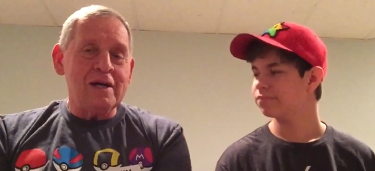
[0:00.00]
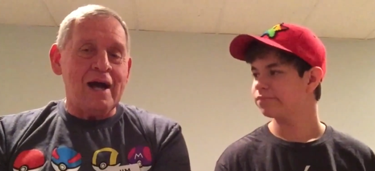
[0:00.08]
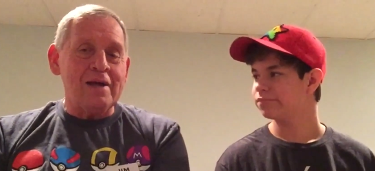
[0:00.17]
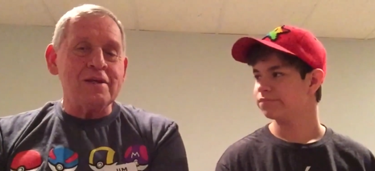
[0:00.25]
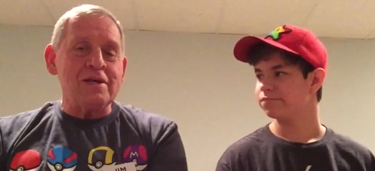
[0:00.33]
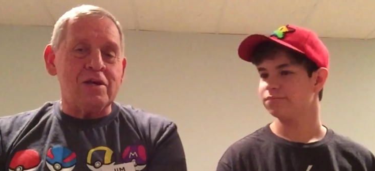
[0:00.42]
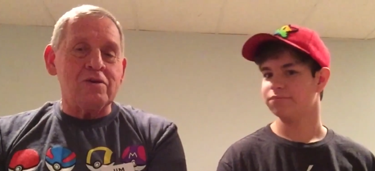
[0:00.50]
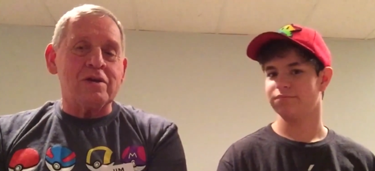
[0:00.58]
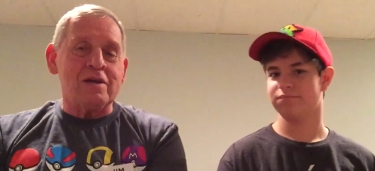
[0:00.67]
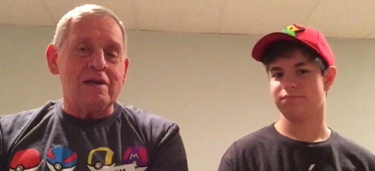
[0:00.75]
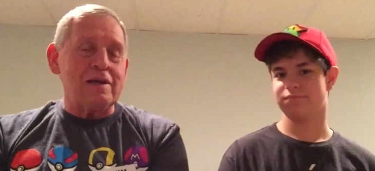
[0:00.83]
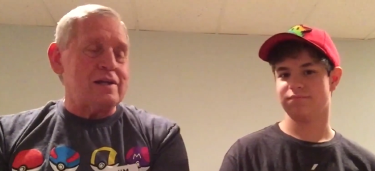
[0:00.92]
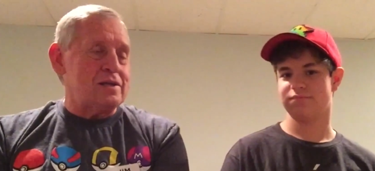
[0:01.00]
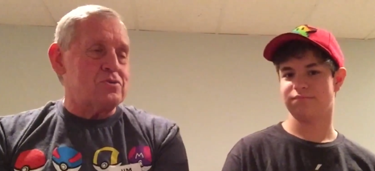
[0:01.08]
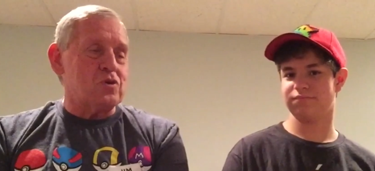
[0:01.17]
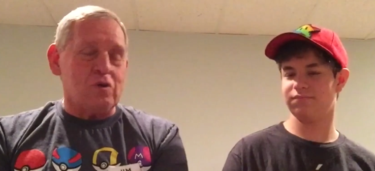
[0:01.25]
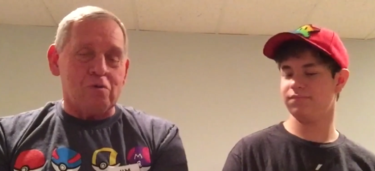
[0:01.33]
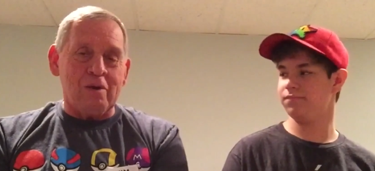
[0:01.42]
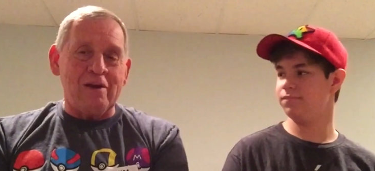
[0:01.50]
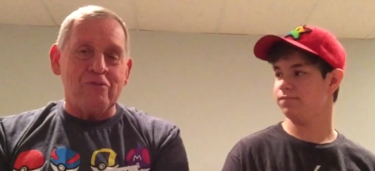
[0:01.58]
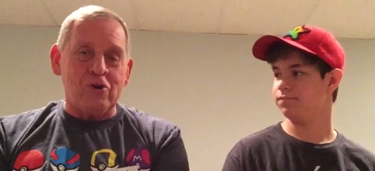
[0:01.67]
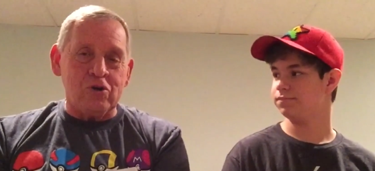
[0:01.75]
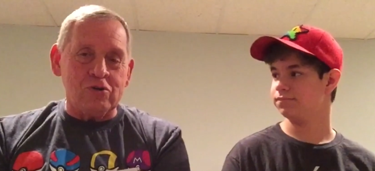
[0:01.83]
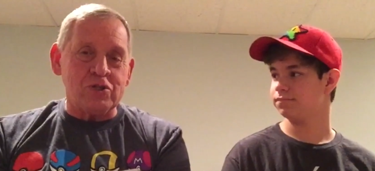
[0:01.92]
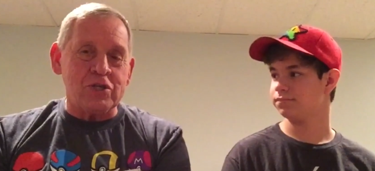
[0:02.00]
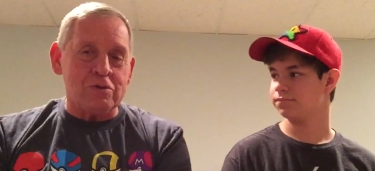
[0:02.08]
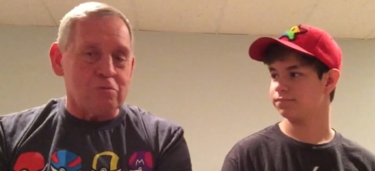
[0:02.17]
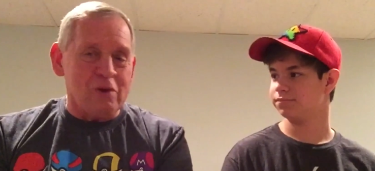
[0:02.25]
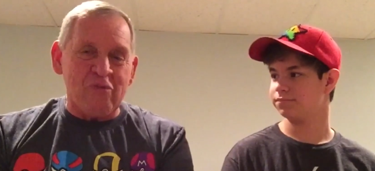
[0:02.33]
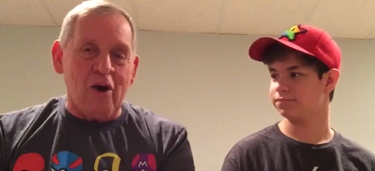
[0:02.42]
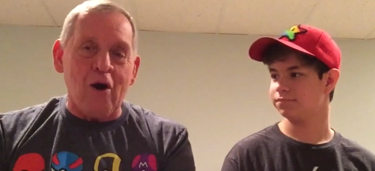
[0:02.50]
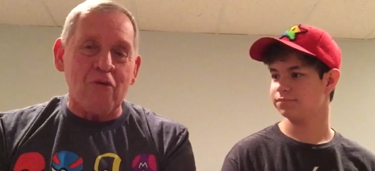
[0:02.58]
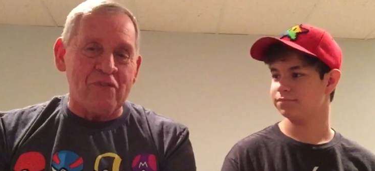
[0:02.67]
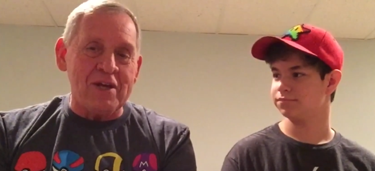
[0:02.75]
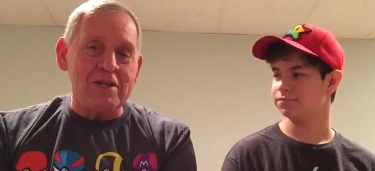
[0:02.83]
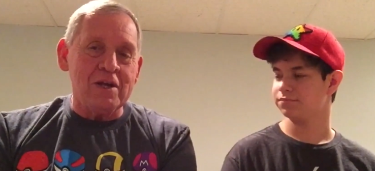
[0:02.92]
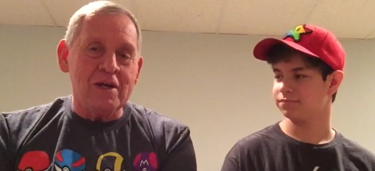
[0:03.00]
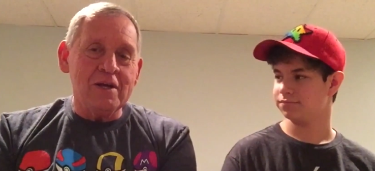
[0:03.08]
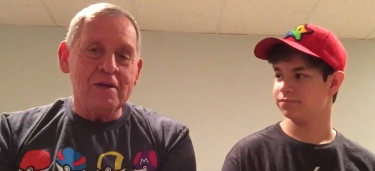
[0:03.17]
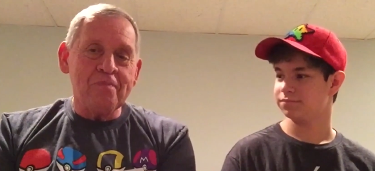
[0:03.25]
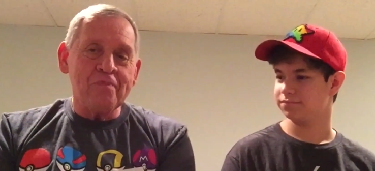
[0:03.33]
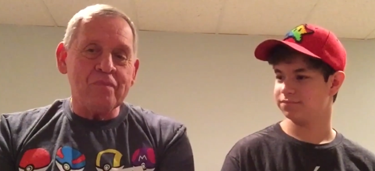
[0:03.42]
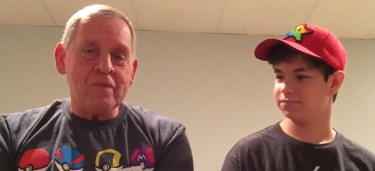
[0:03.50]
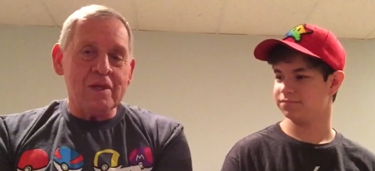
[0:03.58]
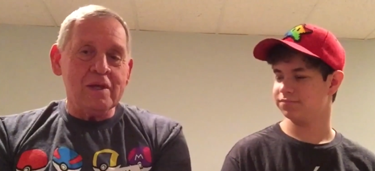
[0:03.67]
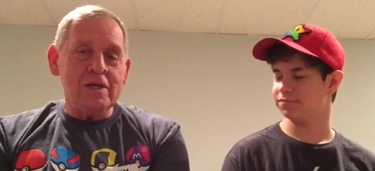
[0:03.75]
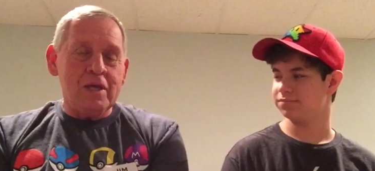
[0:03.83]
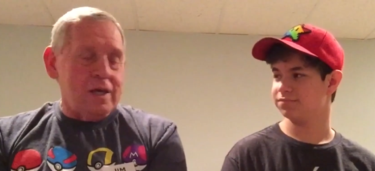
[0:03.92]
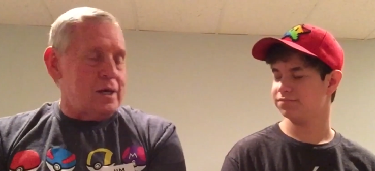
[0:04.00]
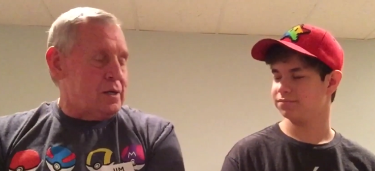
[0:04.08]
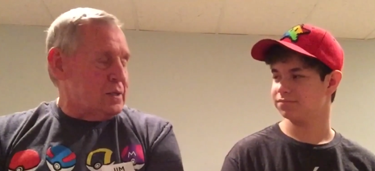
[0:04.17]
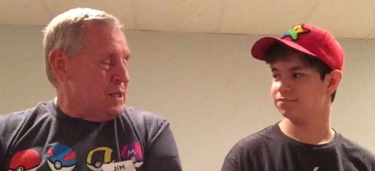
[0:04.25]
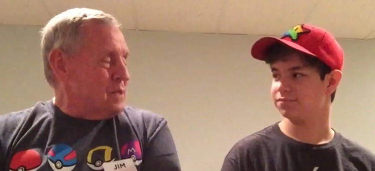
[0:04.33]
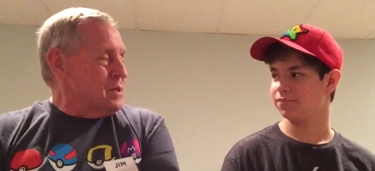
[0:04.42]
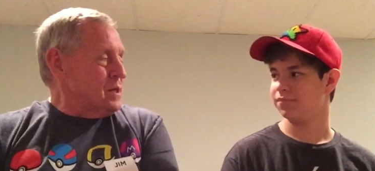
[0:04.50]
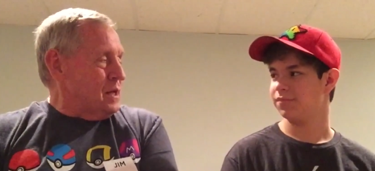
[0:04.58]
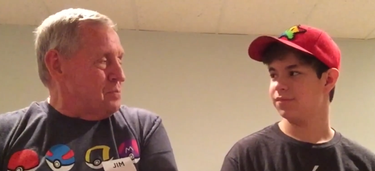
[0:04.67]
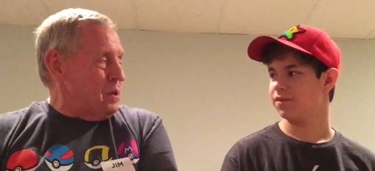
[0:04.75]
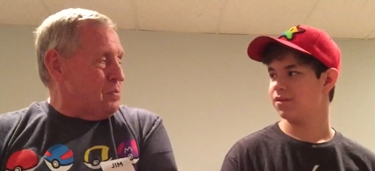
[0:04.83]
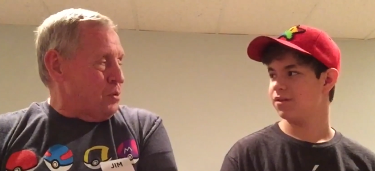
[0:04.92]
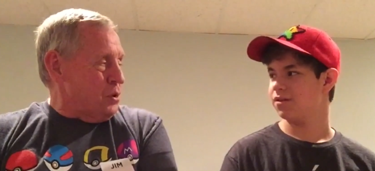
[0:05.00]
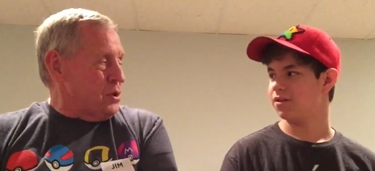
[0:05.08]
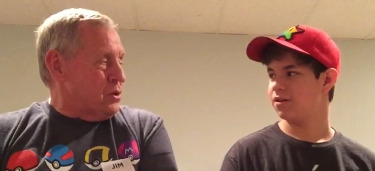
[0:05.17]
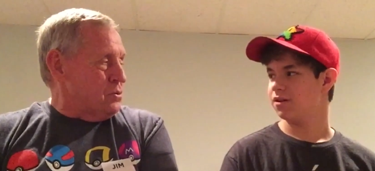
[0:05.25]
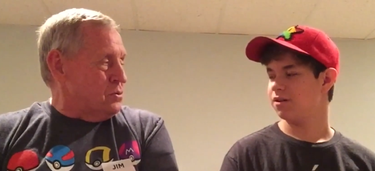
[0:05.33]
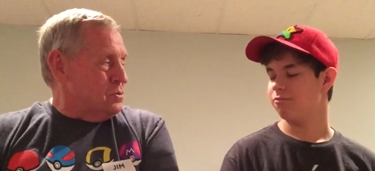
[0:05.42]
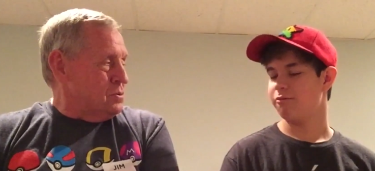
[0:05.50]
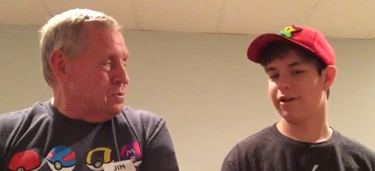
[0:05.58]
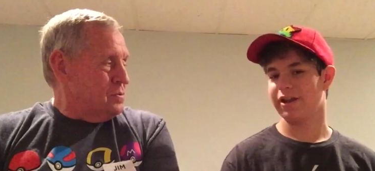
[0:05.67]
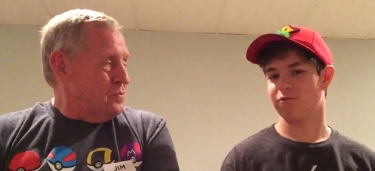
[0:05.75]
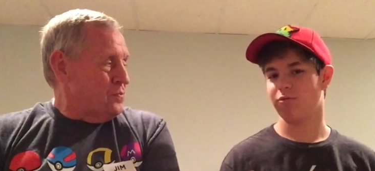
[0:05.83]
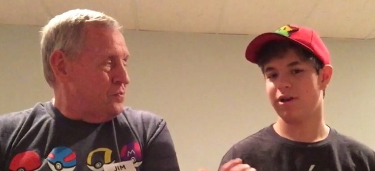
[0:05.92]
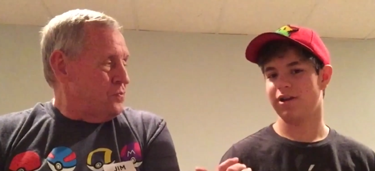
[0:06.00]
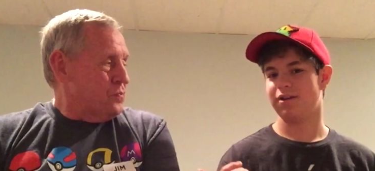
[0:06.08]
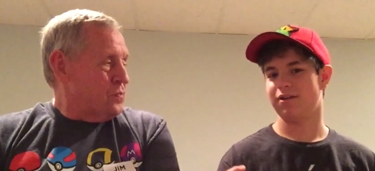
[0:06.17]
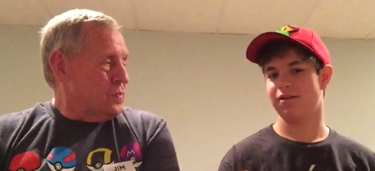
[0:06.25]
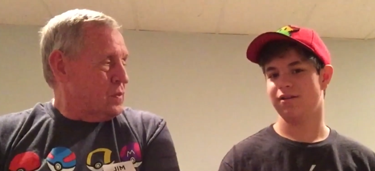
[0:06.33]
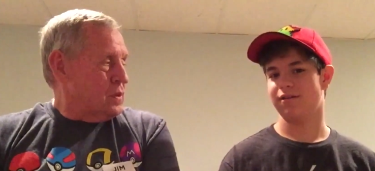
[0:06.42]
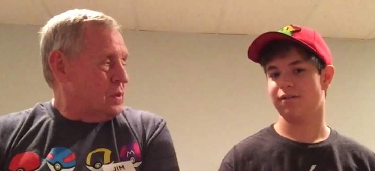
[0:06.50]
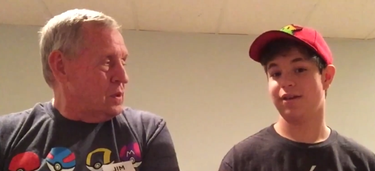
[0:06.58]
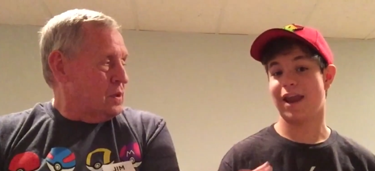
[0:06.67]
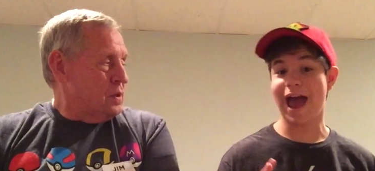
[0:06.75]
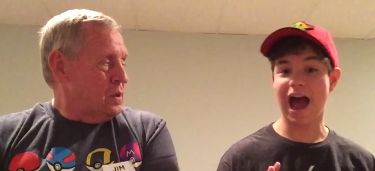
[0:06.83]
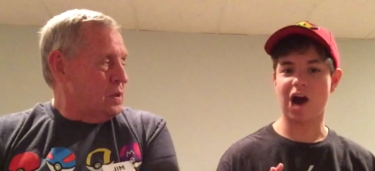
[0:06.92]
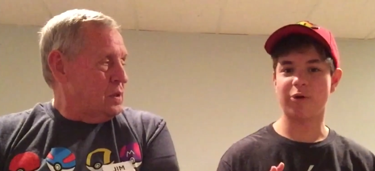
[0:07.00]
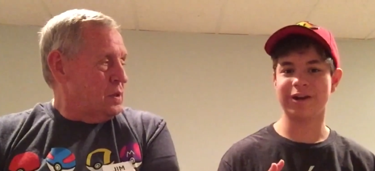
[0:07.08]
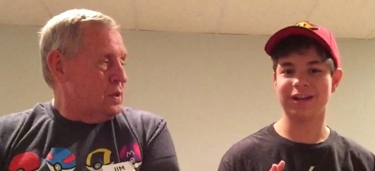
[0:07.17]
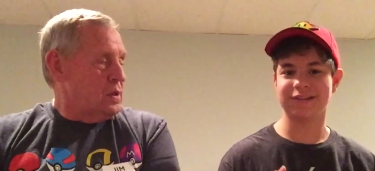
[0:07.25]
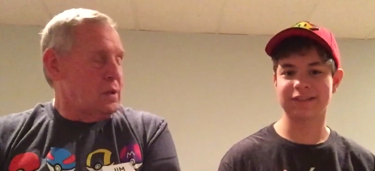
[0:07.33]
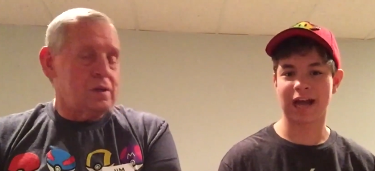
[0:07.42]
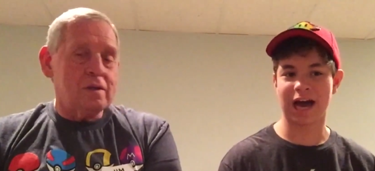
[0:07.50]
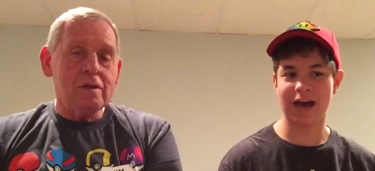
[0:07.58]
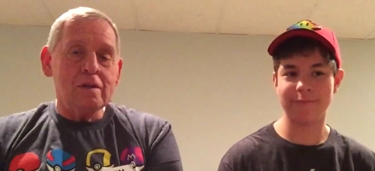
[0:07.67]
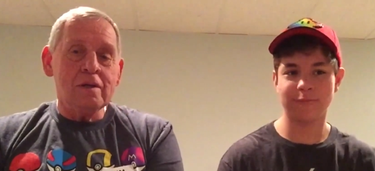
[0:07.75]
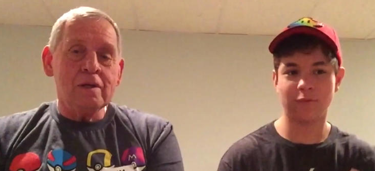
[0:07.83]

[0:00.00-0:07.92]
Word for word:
Speaker 1: I think you could get into a revolution revolving. Mm-hmm. Yeah, I think it'd be pretty cool. Well, guess
Speaker 2: what? Now it is time